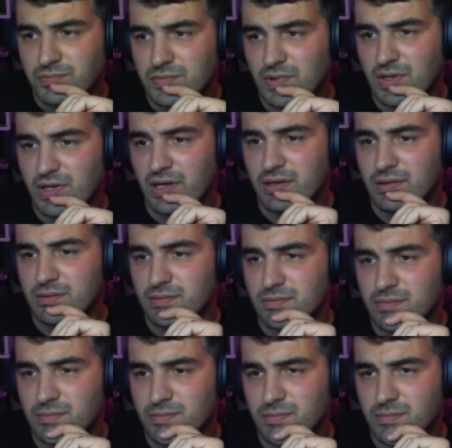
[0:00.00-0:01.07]
Okay.
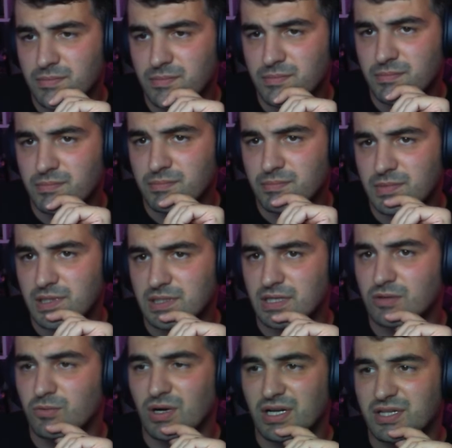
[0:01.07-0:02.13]
He
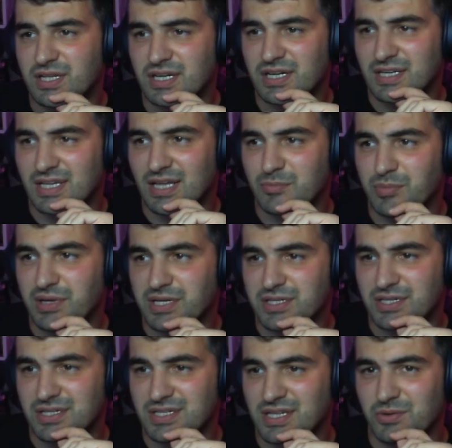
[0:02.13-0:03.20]
didn't want to trigger that Beige,
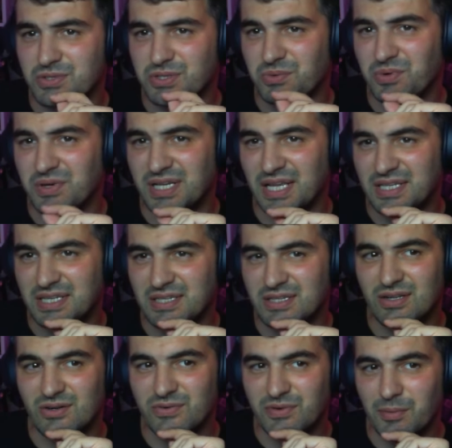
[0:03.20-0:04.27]
because that was the one that he
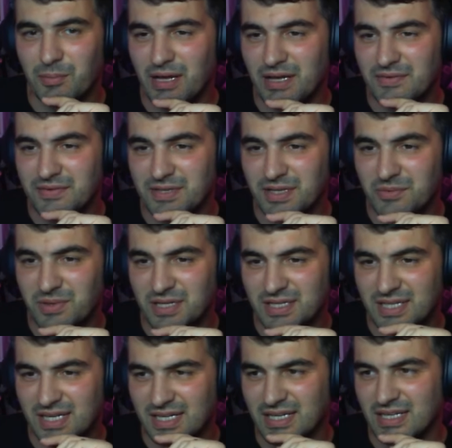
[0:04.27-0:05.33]
drew from life. He didn't want
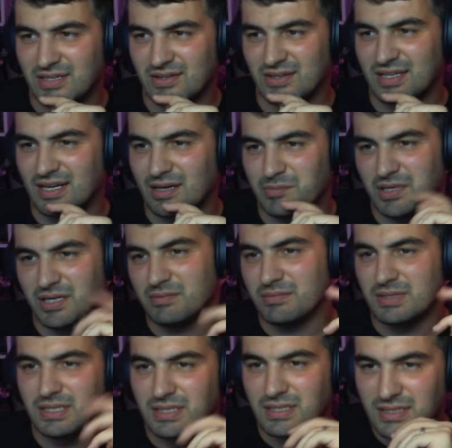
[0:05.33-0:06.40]
to trigger it on the Nami.
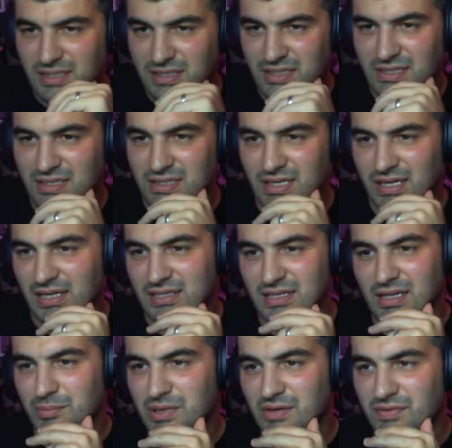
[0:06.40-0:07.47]
He ended
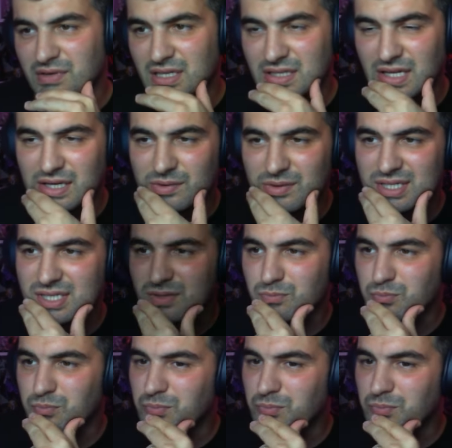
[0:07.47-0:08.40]
up giving it anyways.